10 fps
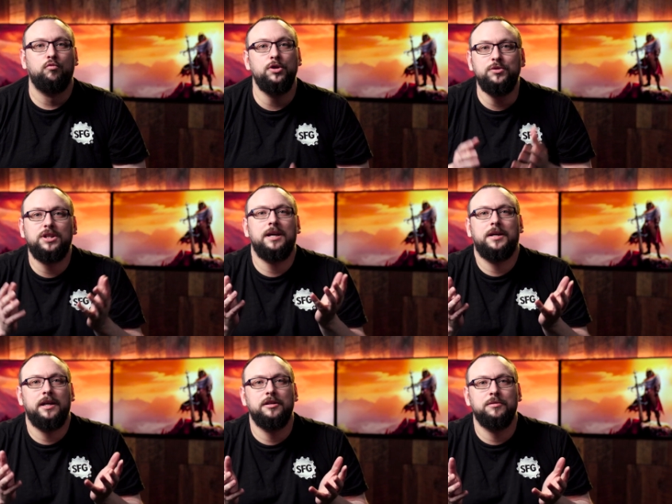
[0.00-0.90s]
RuneScape
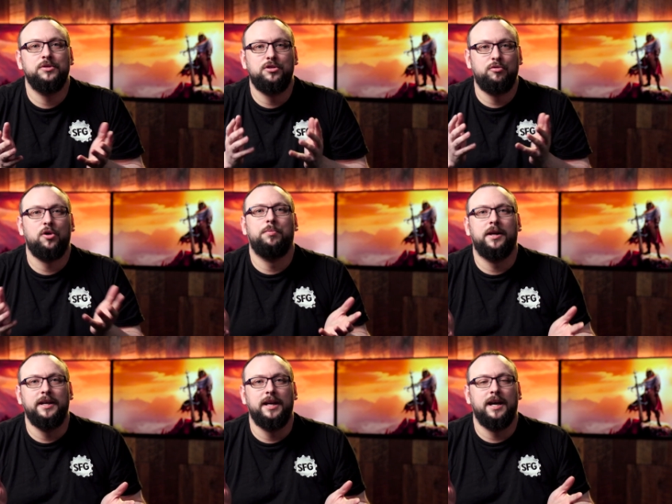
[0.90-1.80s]
Kingdoms, the
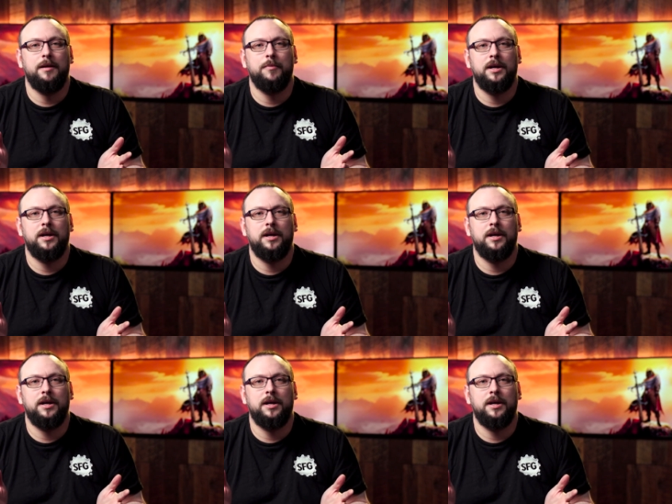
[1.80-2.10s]
role-playing game,